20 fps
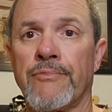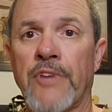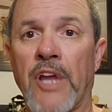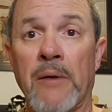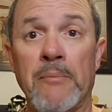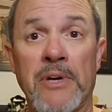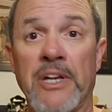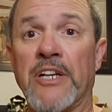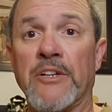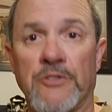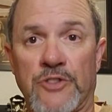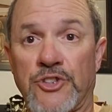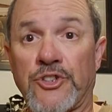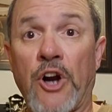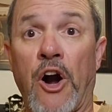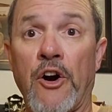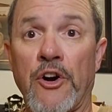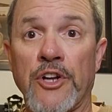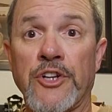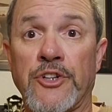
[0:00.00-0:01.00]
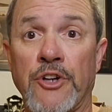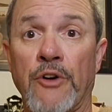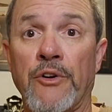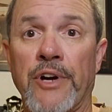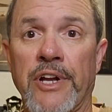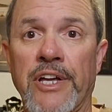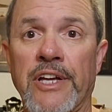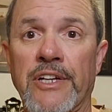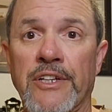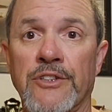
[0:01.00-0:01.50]
I mean, it started
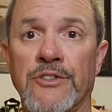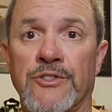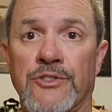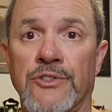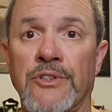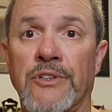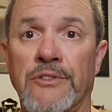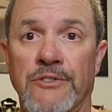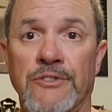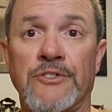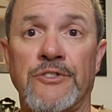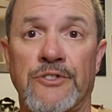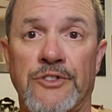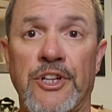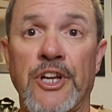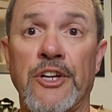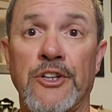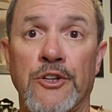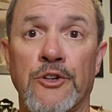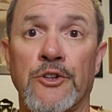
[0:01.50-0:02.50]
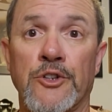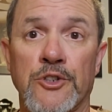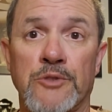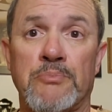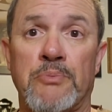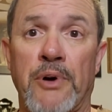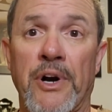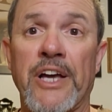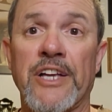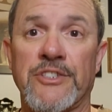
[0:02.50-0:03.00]
during his tenure as
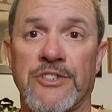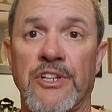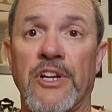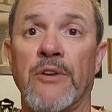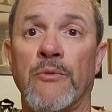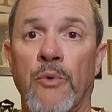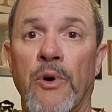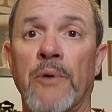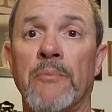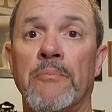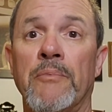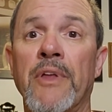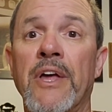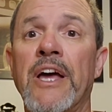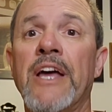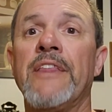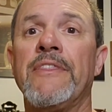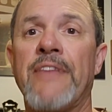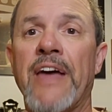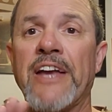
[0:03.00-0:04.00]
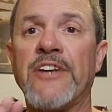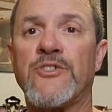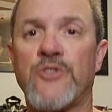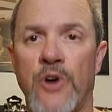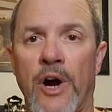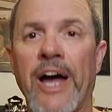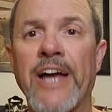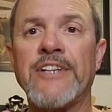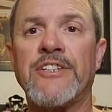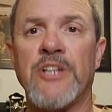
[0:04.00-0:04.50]
president where they
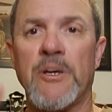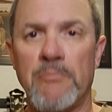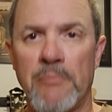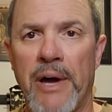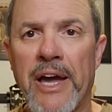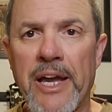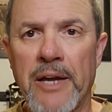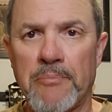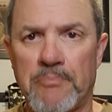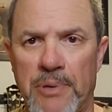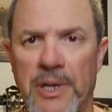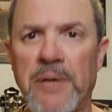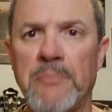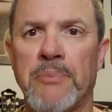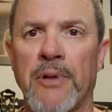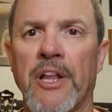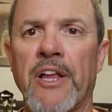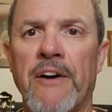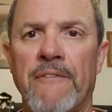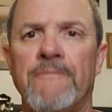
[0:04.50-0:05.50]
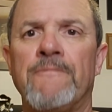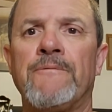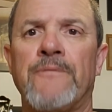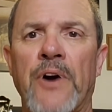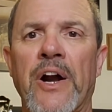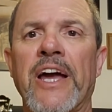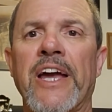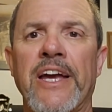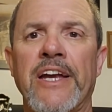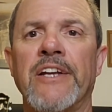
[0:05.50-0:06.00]
tried to make people
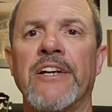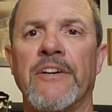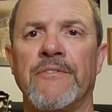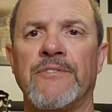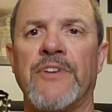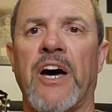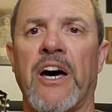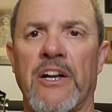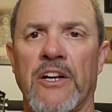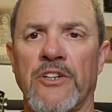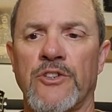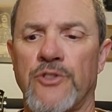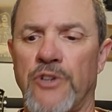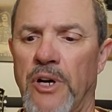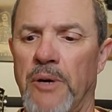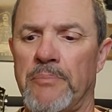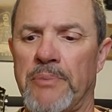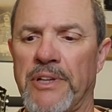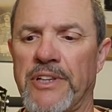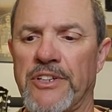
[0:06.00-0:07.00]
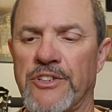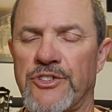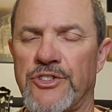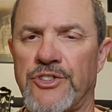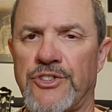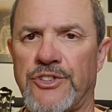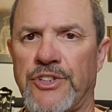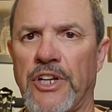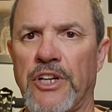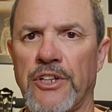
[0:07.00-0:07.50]
afraid of Donald Trump, and they're
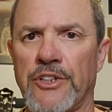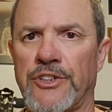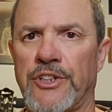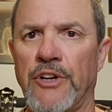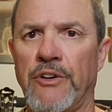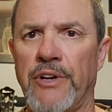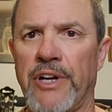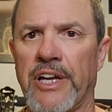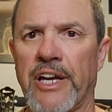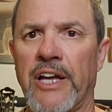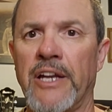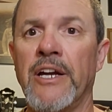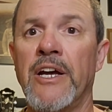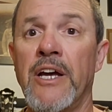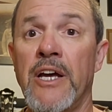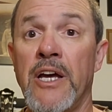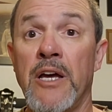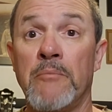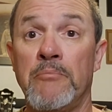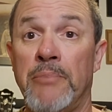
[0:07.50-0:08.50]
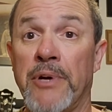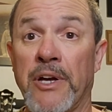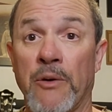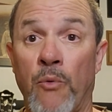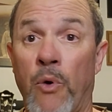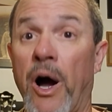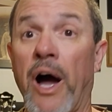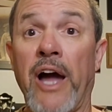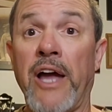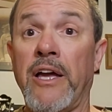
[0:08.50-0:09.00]
still doing it. Be
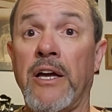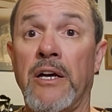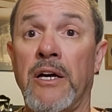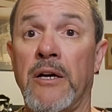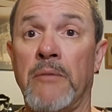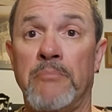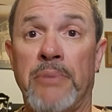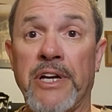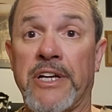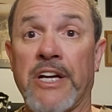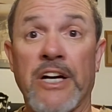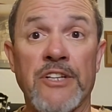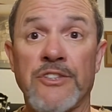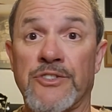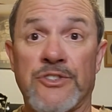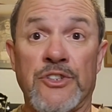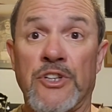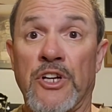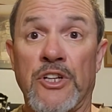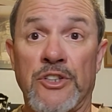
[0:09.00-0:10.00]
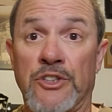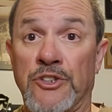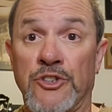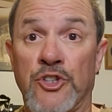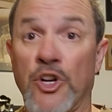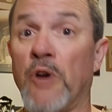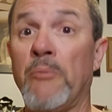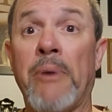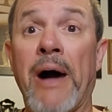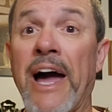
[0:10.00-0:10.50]
why? Because
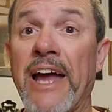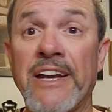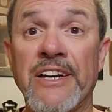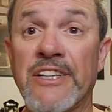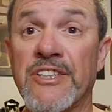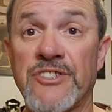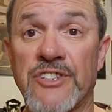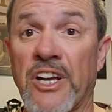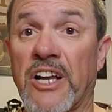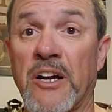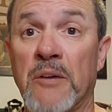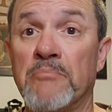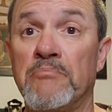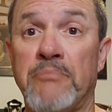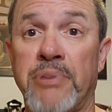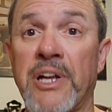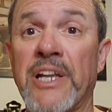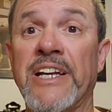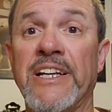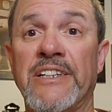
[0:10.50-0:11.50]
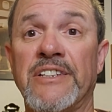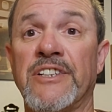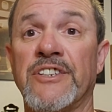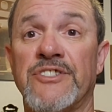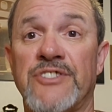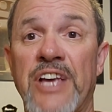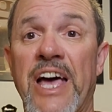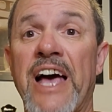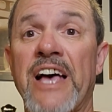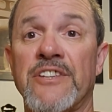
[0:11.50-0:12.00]
Joe Biden is a complete
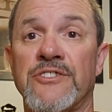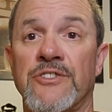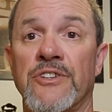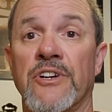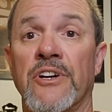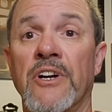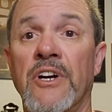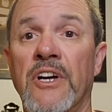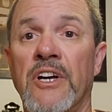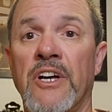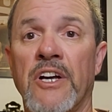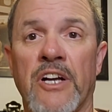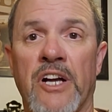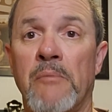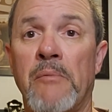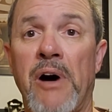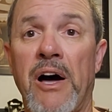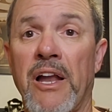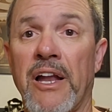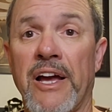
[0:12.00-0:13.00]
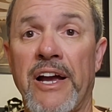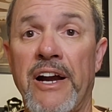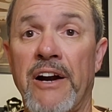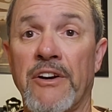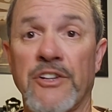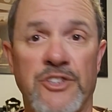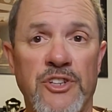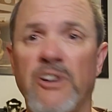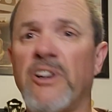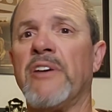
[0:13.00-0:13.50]
disaster. Kamala
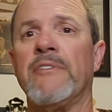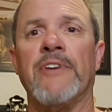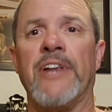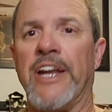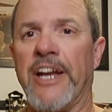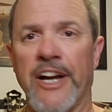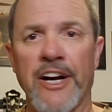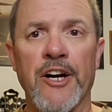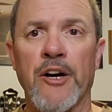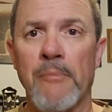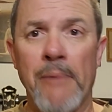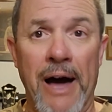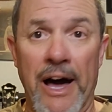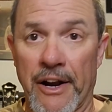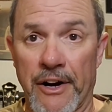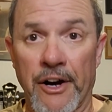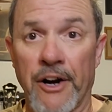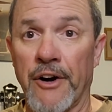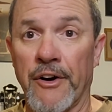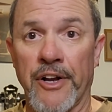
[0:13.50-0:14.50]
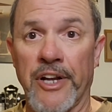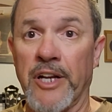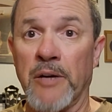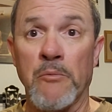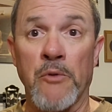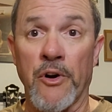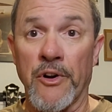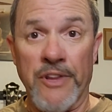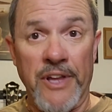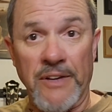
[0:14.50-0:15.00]
Harris, you don't even hear about her
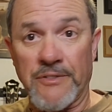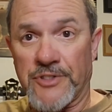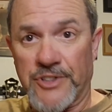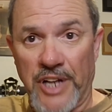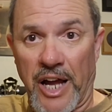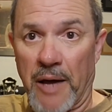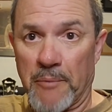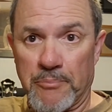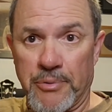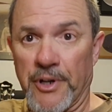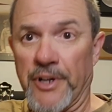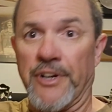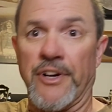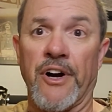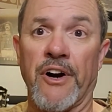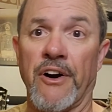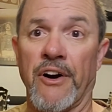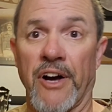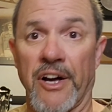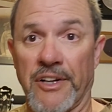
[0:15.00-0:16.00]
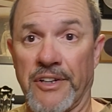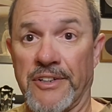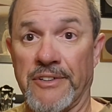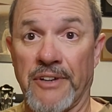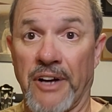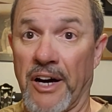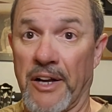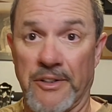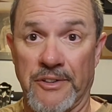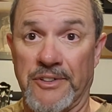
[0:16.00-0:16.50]
anymore. They've stopped putting her on,
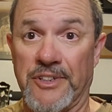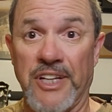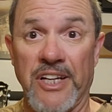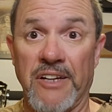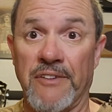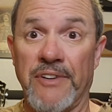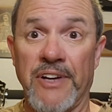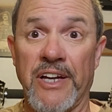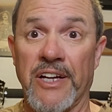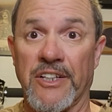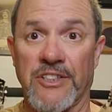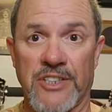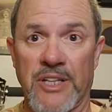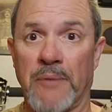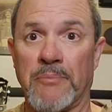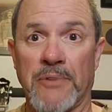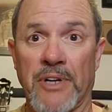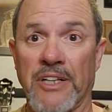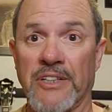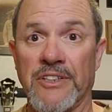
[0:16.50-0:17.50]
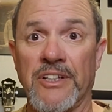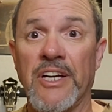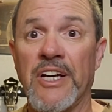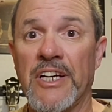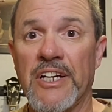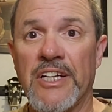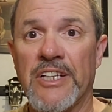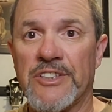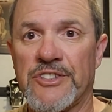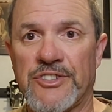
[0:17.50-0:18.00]
on TV except on
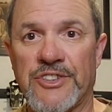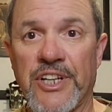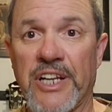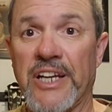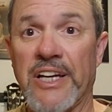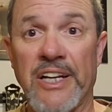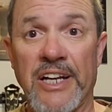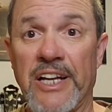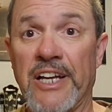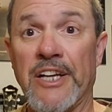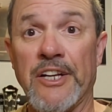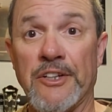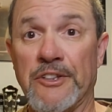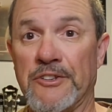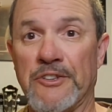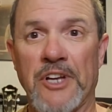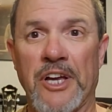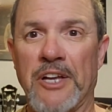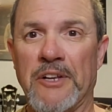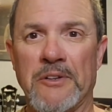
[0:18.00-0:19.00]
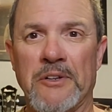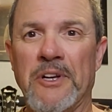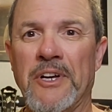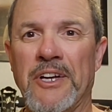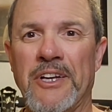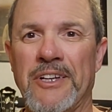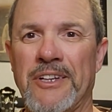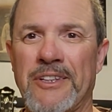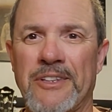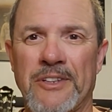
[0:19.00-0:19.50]
CNN and
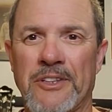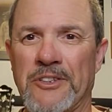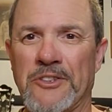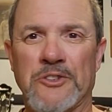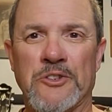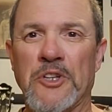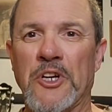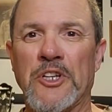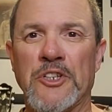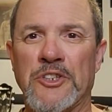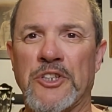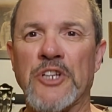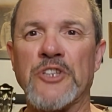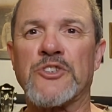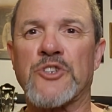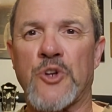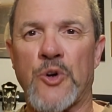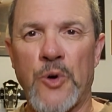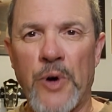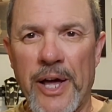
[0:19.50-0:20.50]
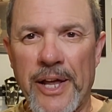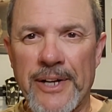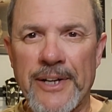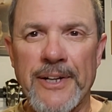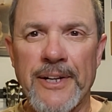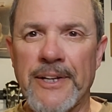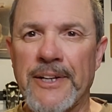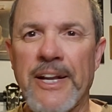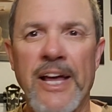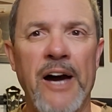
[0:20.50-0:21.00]
these
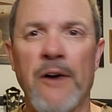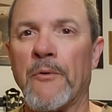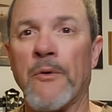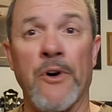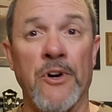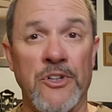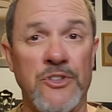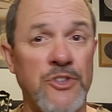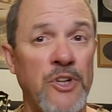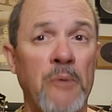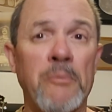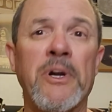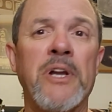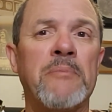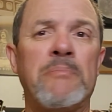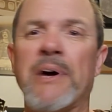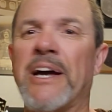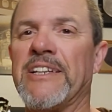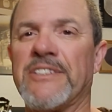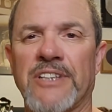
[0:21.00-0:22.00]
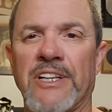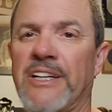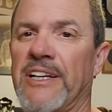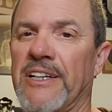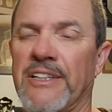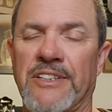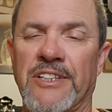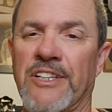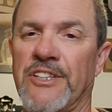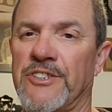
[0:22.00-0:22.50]
discredited networks. Nobody pays
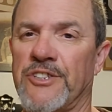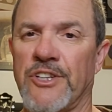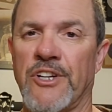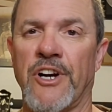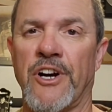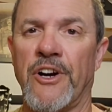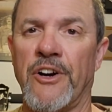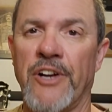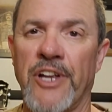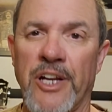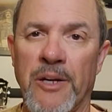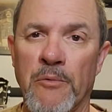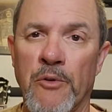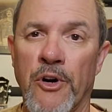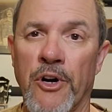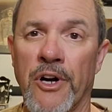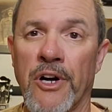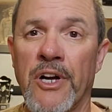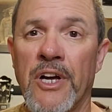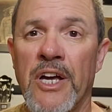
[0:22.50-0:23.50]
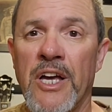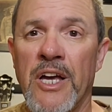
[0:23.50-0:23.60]
any attention to her anymore.